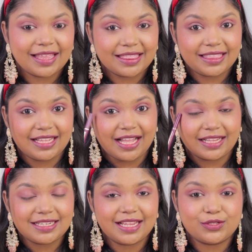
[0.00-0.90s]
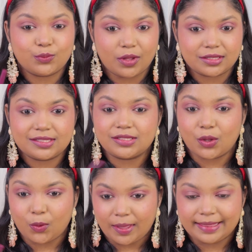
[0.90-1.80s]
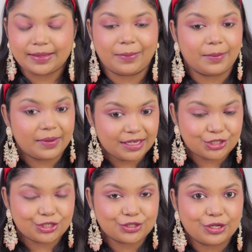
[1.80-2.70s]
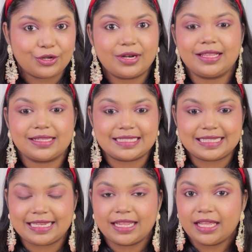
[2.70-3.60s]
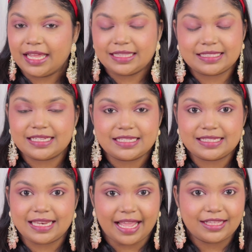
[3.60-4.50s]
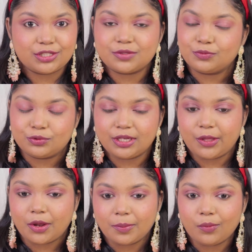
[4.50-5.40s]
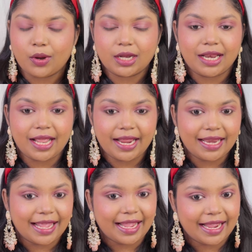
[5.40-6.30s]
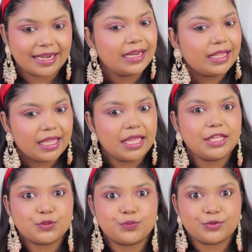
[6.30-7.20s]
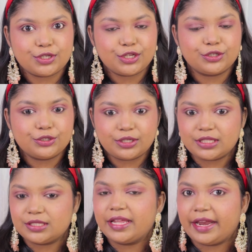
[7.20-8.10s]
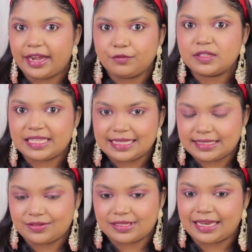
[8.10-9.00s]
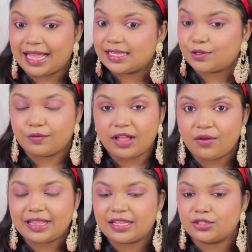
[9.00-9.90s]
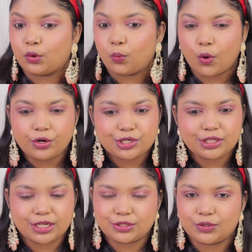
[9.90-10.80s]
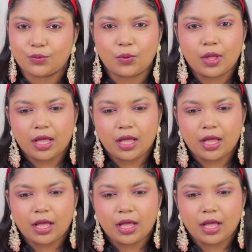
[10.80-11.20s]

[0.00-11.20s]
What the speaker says: The kajal has worked so well. The pigmentation is good. It's just slides smoothly on my waterline and it's pretty good. It's great for sensitive skin. As of now, there's no watering, there's no